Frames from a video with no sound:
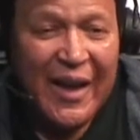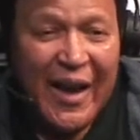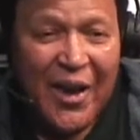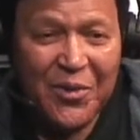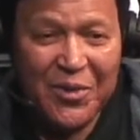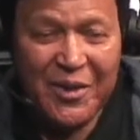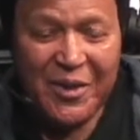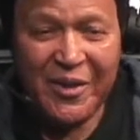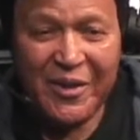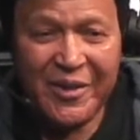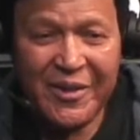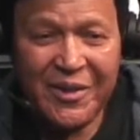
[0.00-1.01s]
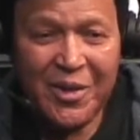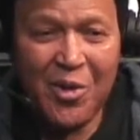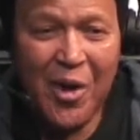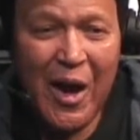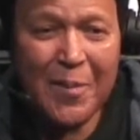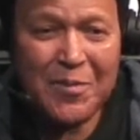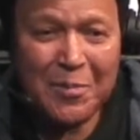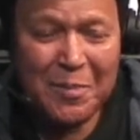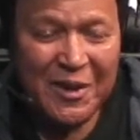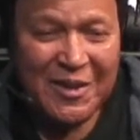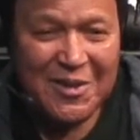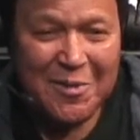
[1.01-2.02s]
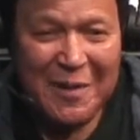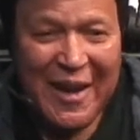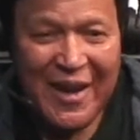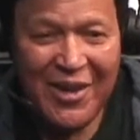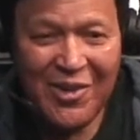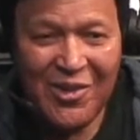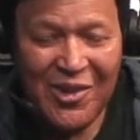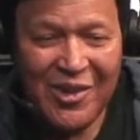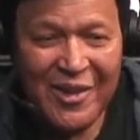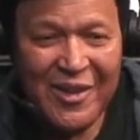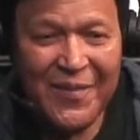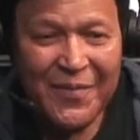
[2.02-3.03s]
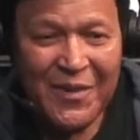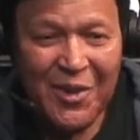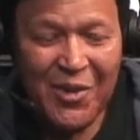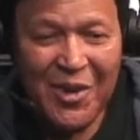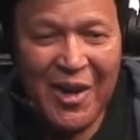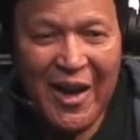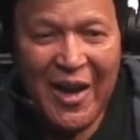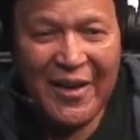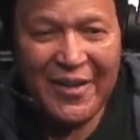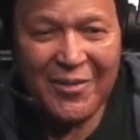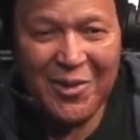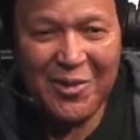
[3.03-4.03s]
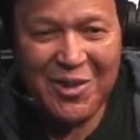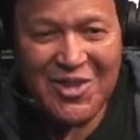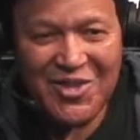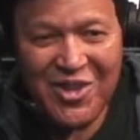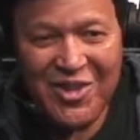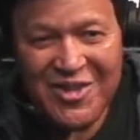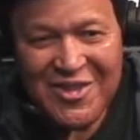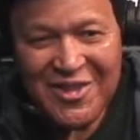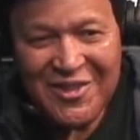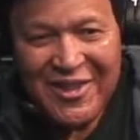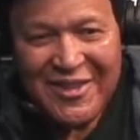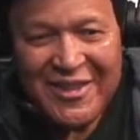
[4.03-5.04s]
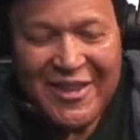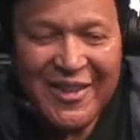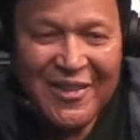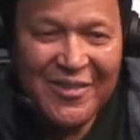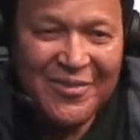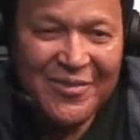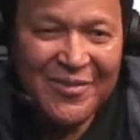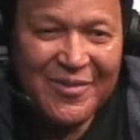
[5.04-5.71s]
out there in the crops picking tobacco or cotton, we were in church. So that's kind of.